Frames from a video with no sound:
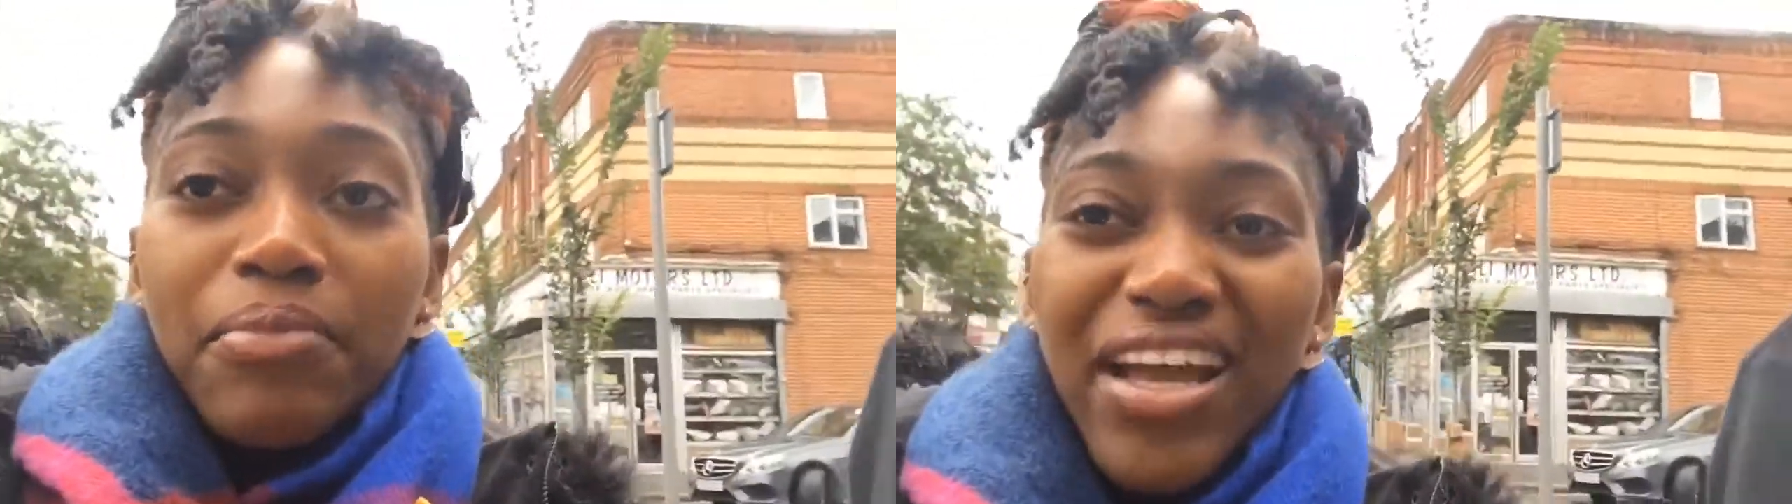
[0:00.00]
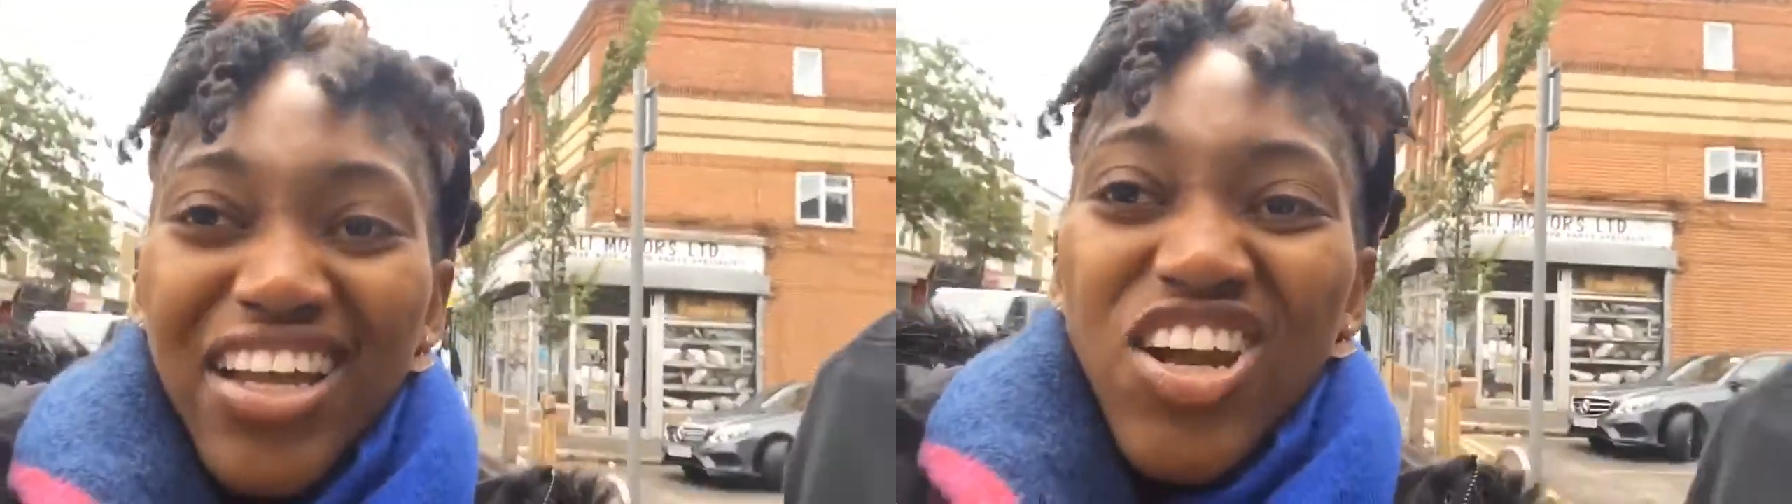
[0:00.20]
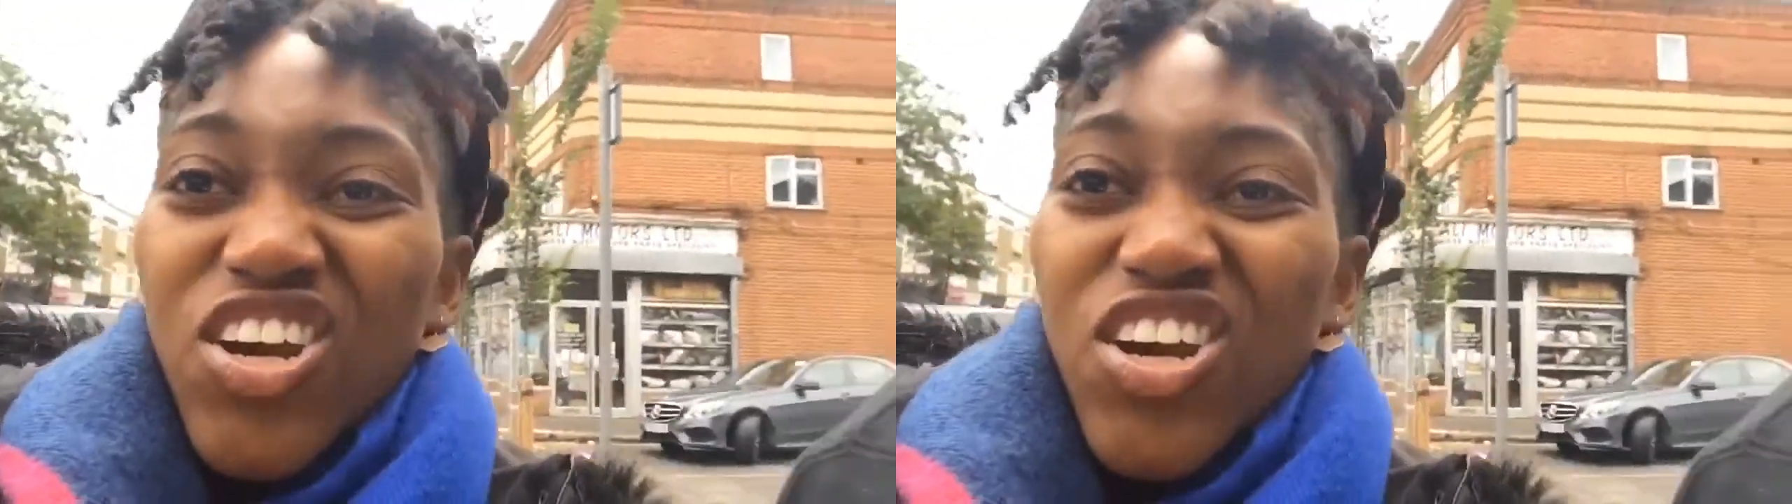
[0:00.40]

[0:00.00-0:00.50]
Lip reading: my head